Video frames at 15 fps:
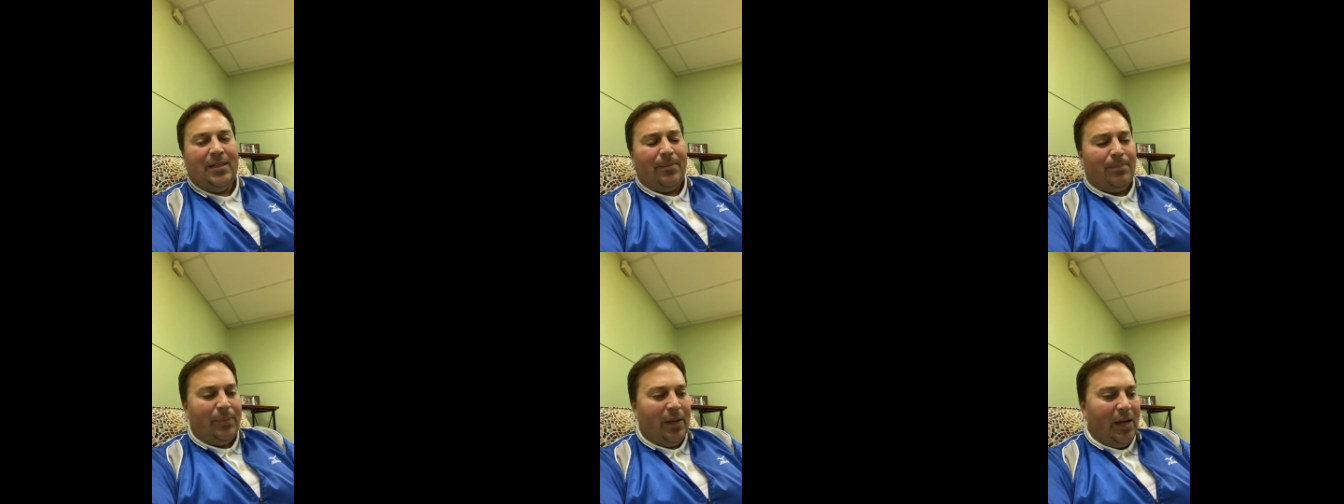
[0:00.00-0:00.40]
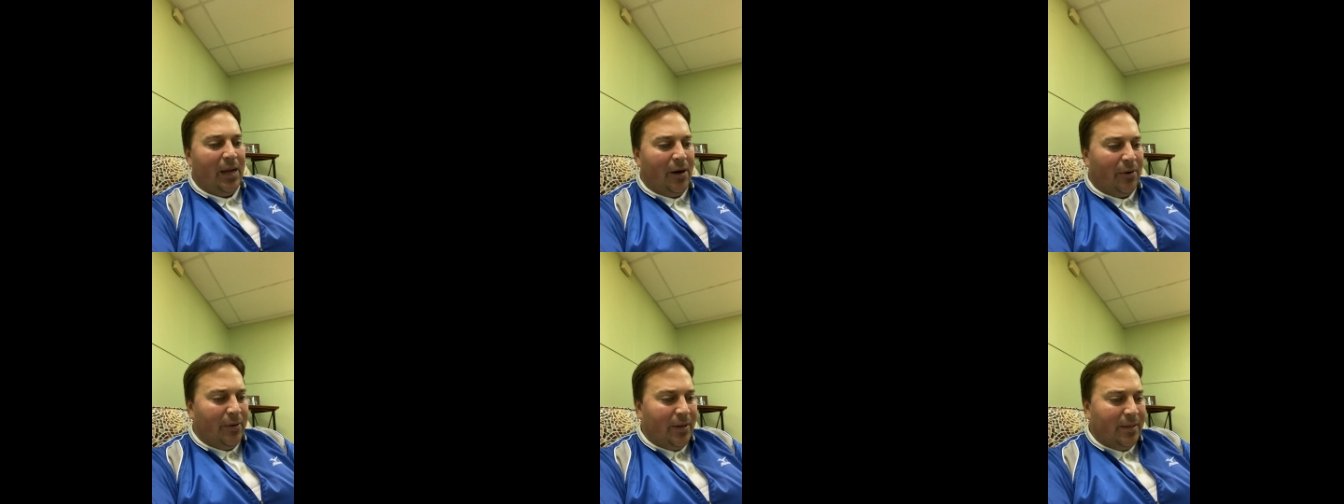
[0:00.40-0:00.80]
to
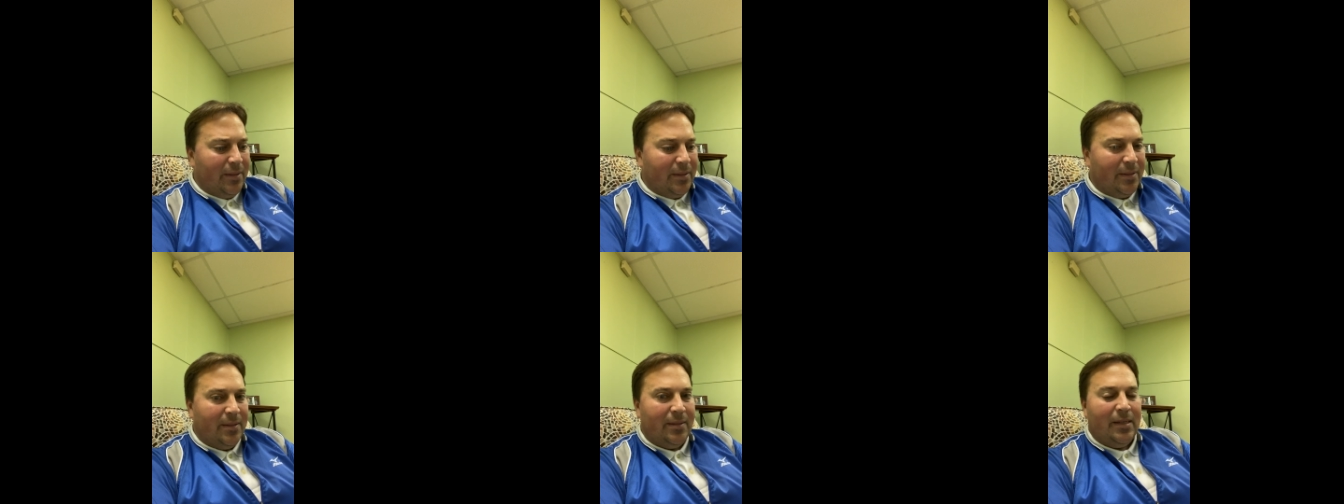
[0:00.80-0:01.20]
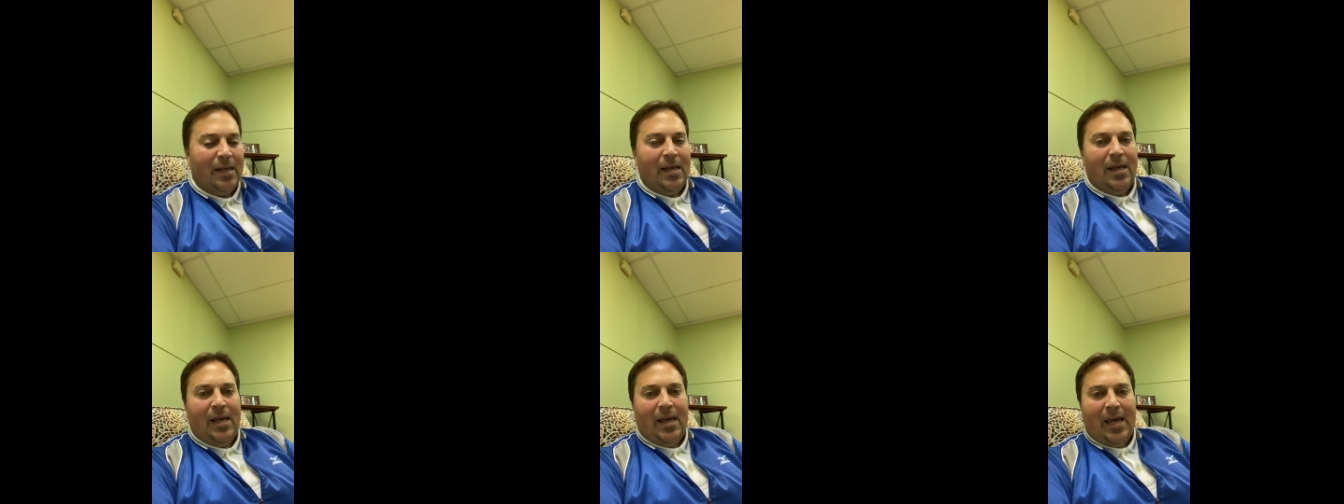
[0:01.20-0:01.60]
parents,
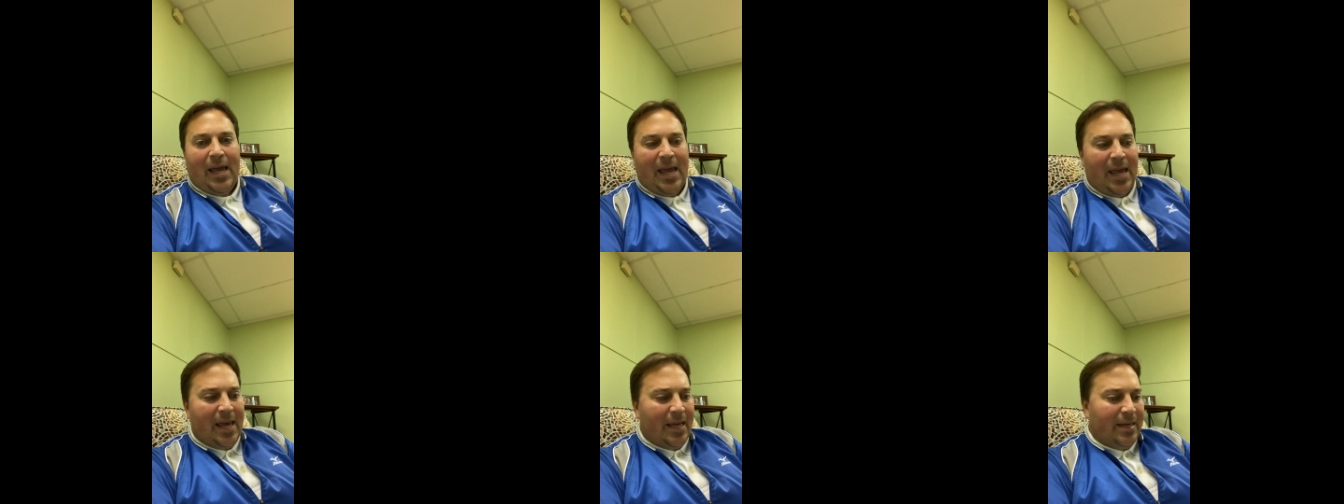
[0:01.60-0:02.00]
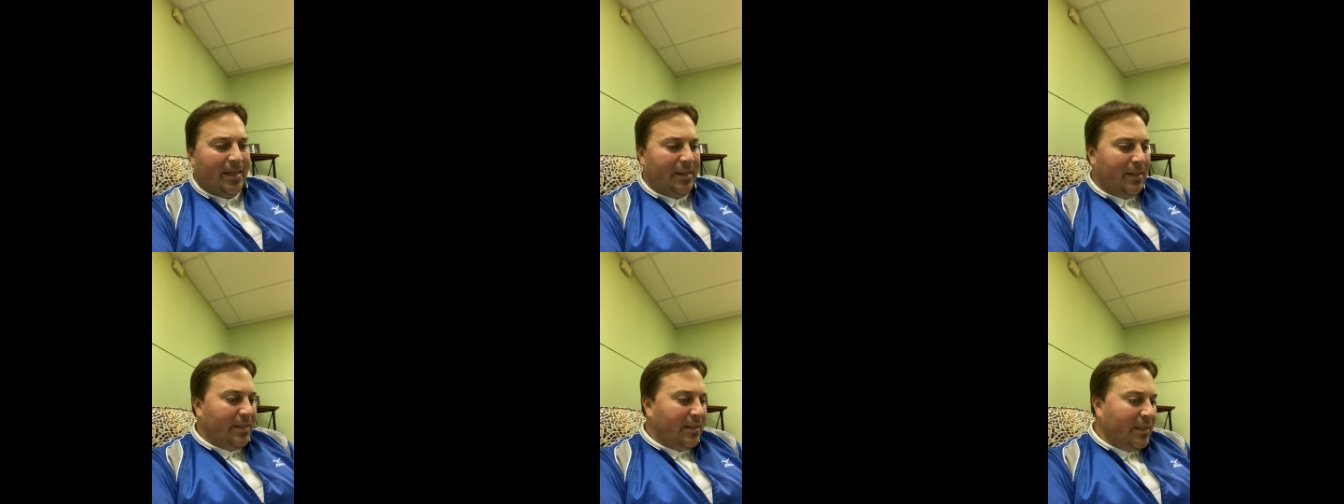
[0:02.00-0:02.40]
and
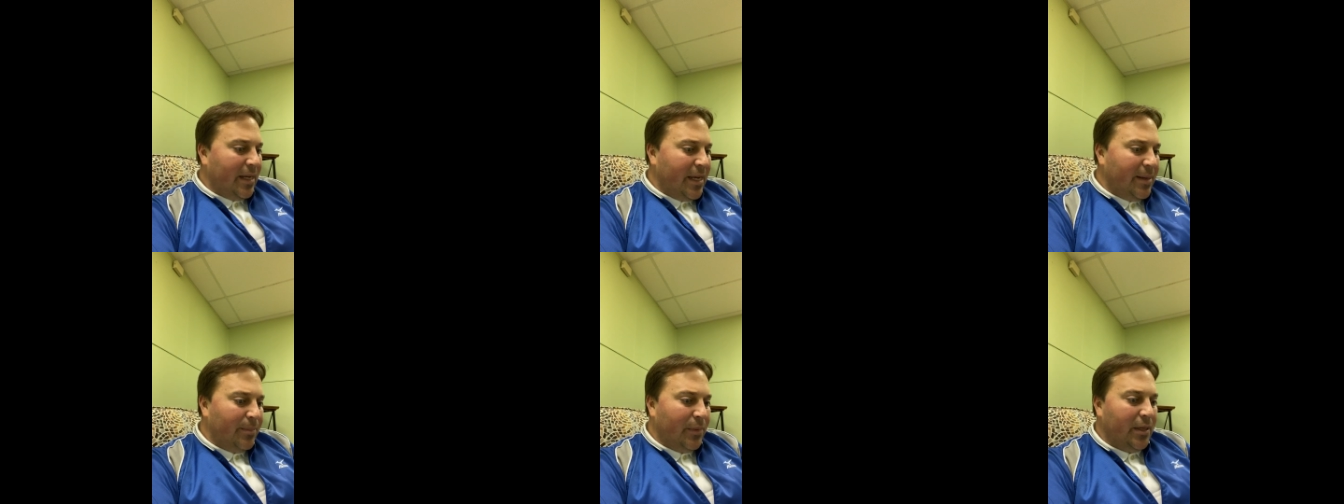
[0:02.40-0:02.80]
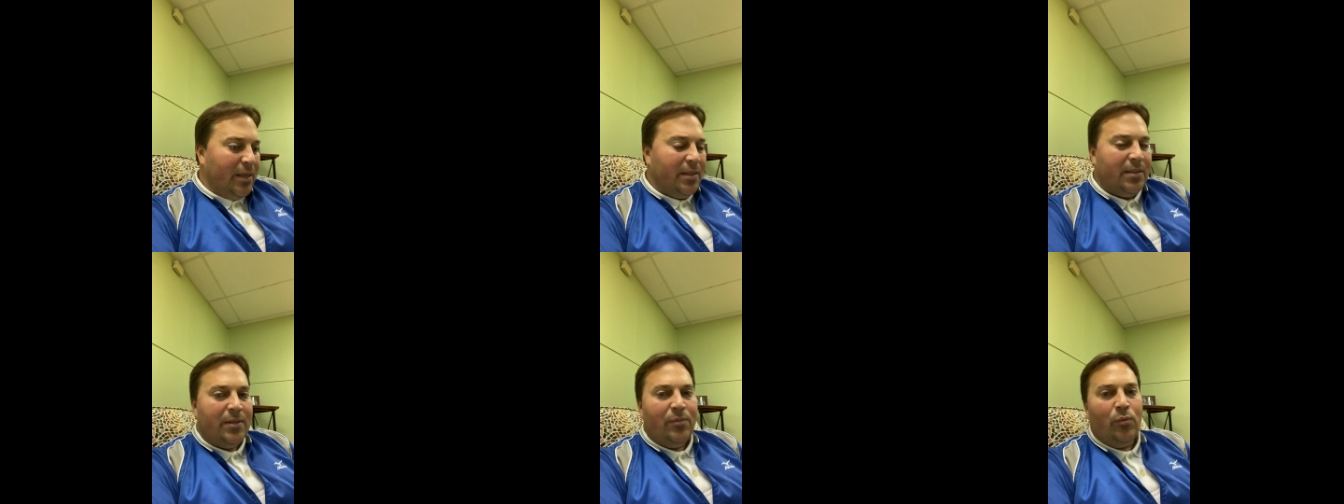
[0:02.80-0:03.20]
in the same
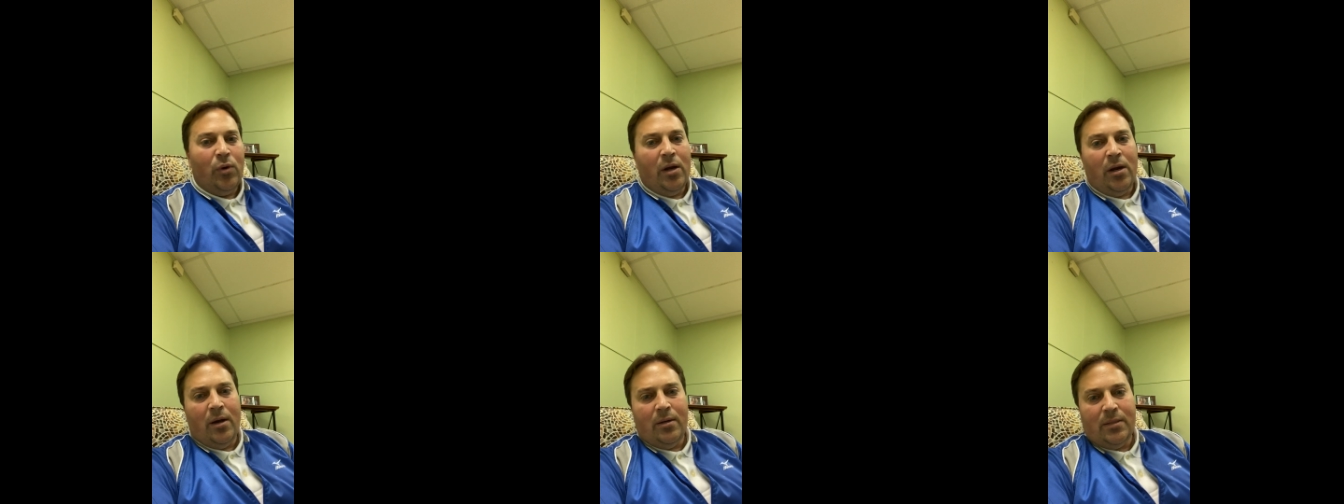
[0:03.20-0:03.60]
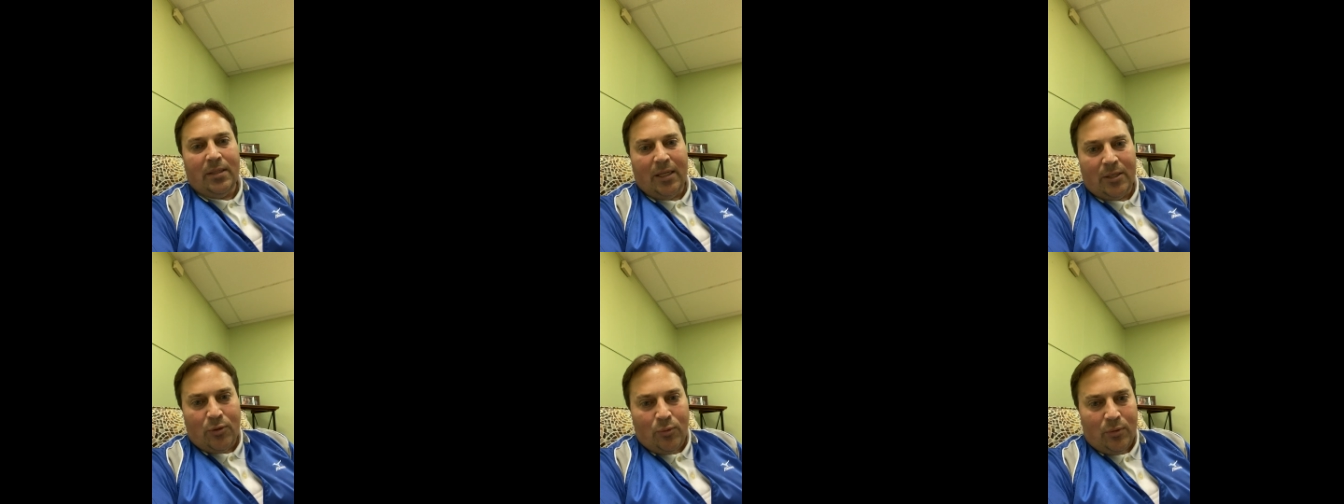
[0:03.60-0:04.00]
list where
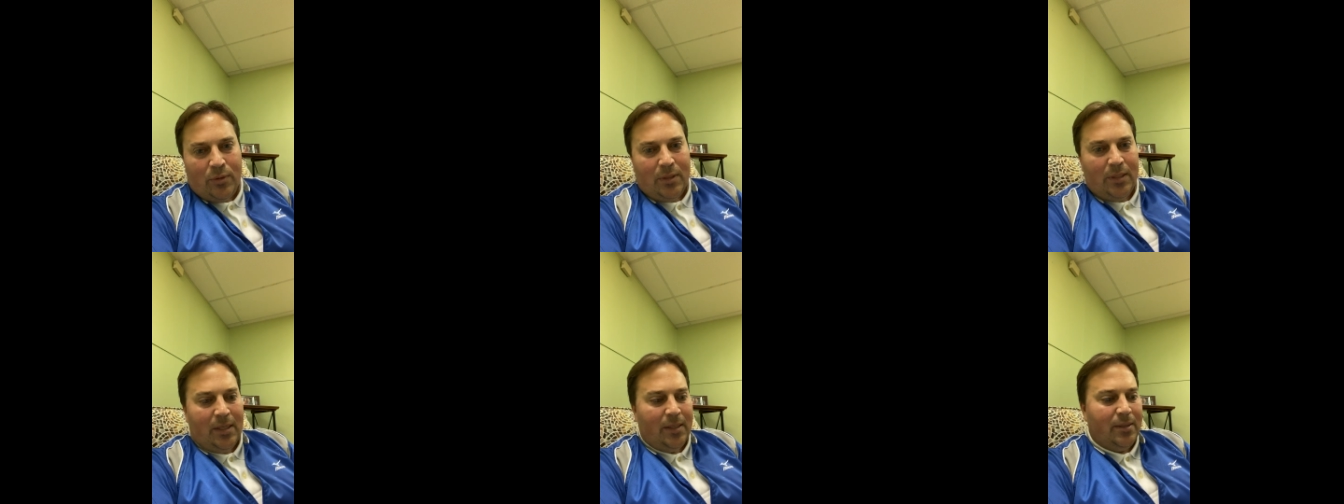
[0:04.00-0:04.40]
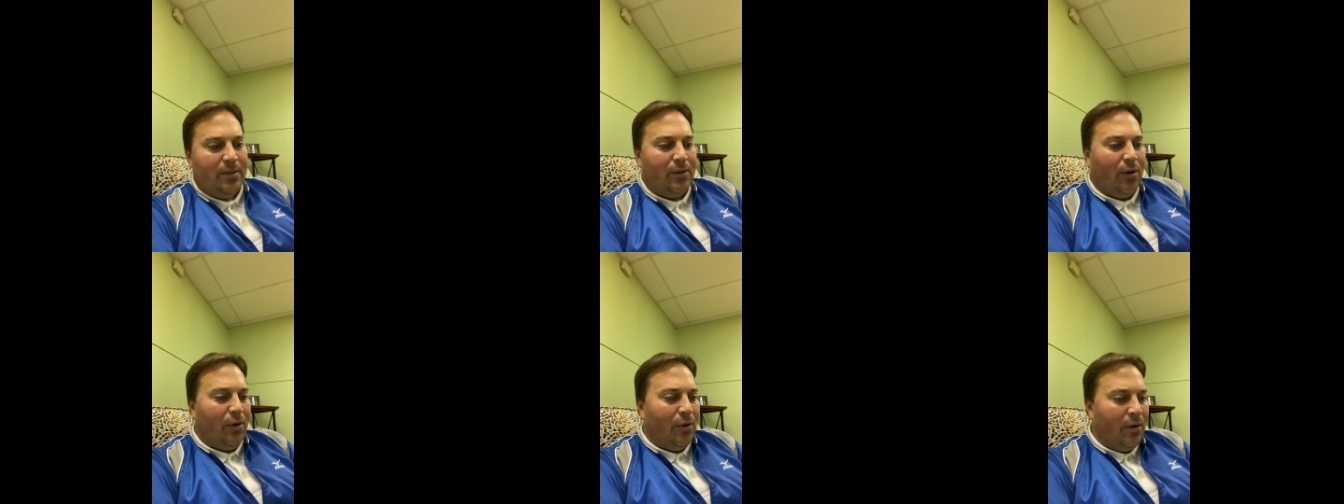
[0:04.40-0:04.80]
sexual
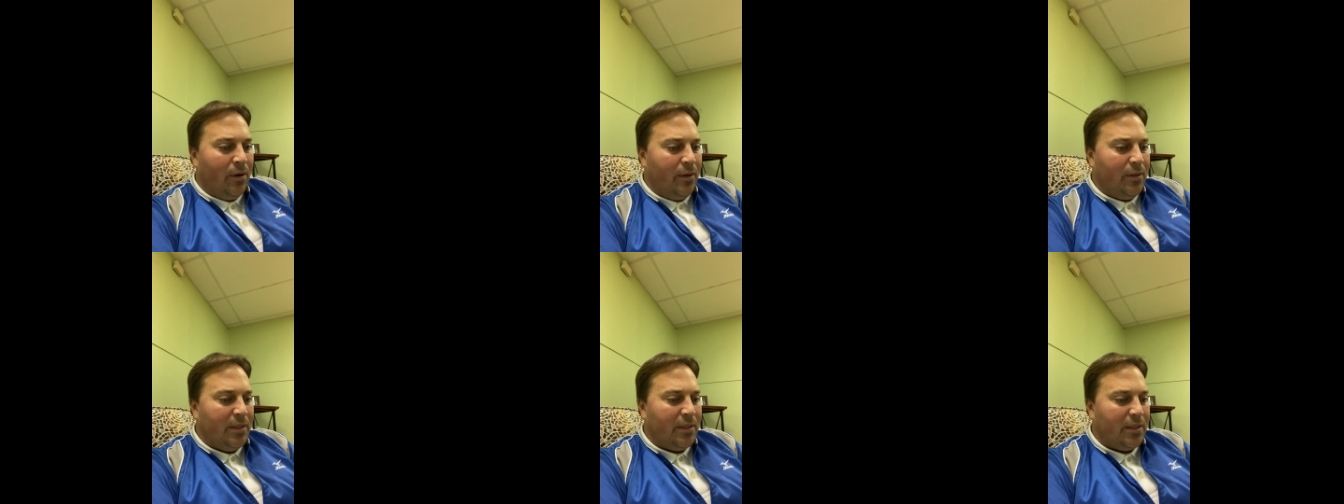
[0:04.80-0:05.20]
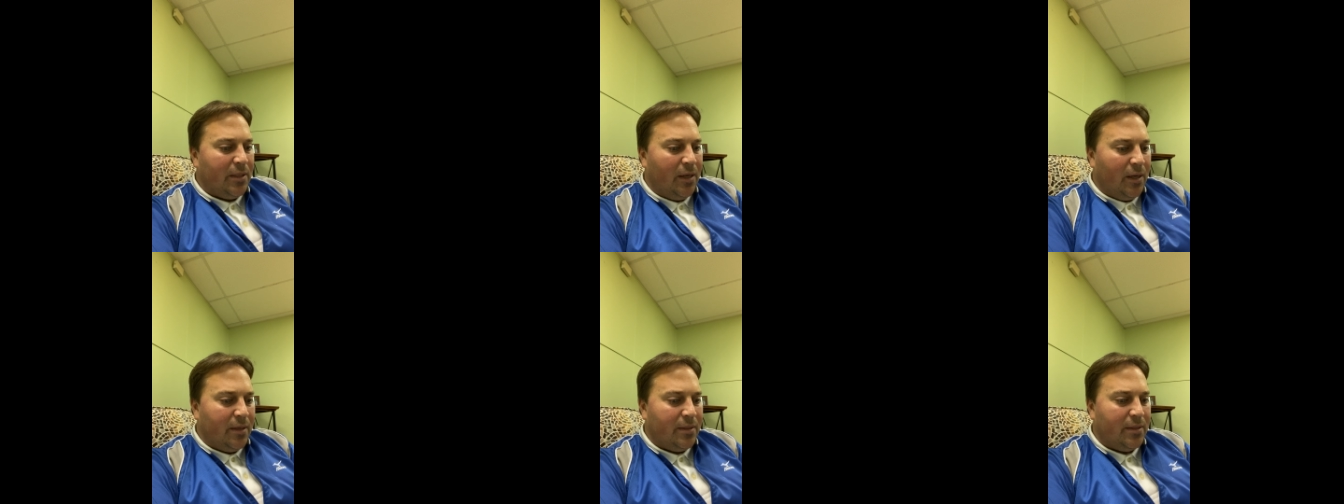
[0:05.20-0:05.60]
sins are
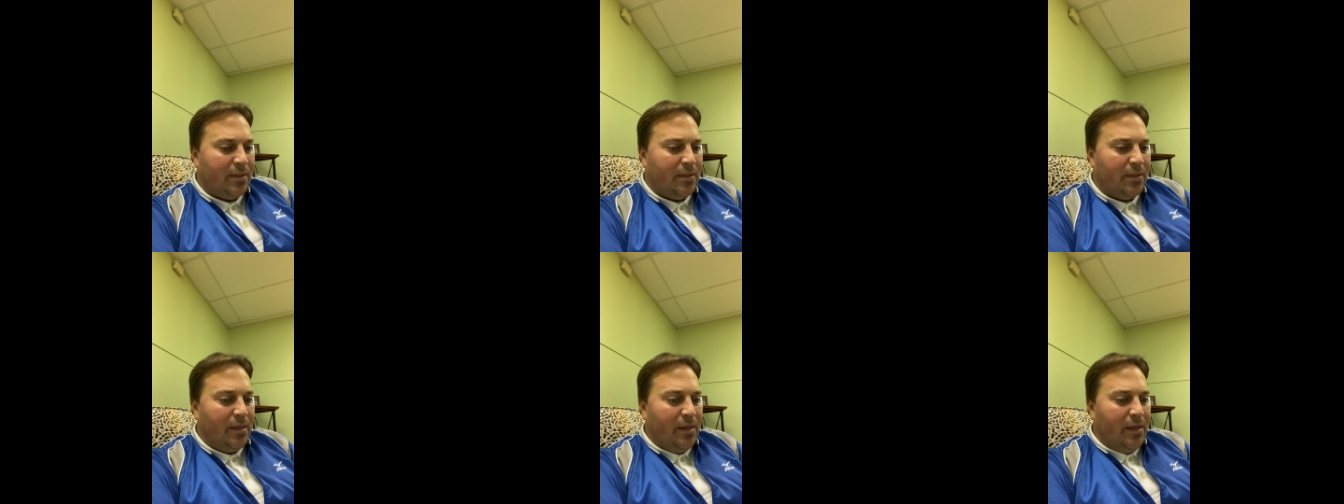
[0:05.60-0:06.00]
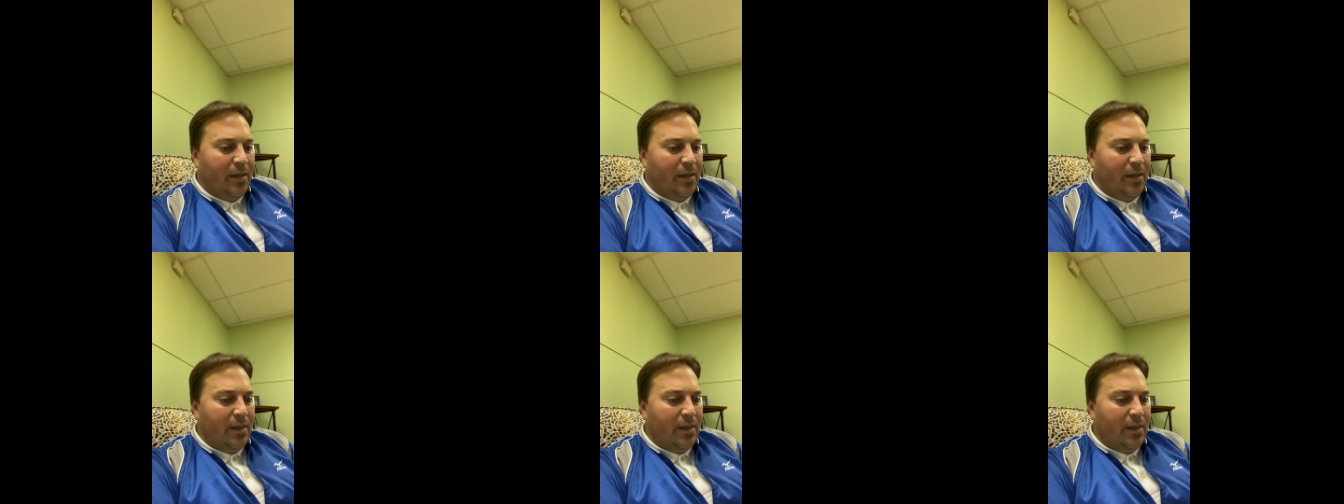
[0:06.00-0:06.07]
discussed,